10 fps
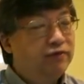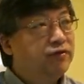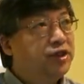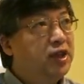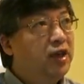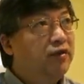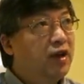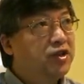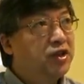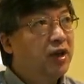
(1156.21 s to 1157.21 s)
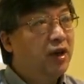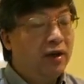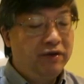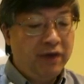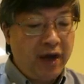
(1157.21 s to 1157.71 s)
ceiling function
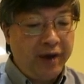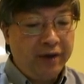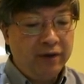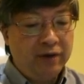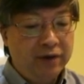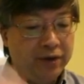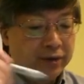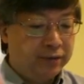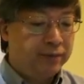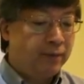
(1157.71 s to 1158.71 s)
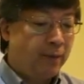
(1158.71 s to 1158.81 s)
of n over 2.